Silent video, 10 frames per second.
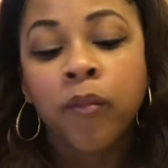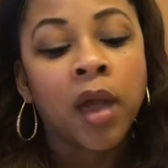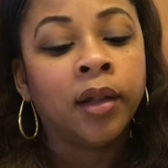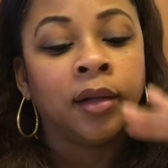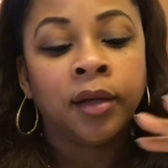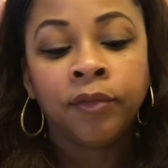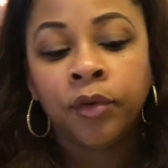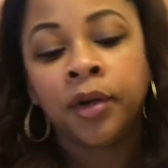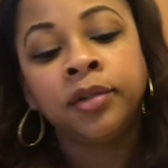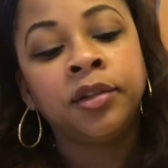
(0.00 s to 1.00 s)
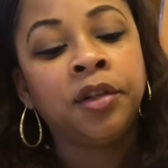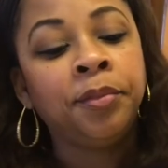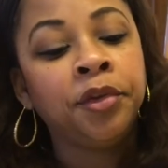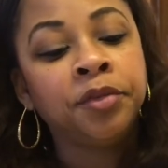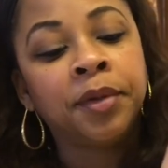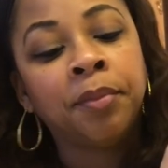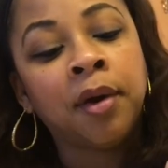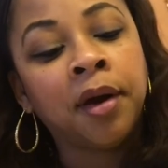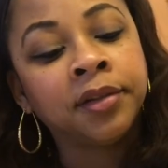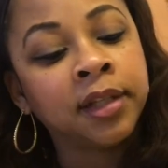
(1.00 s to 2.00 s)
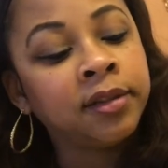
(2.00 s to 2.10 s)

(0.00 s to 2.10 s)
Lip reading: I love going to the amusement parks.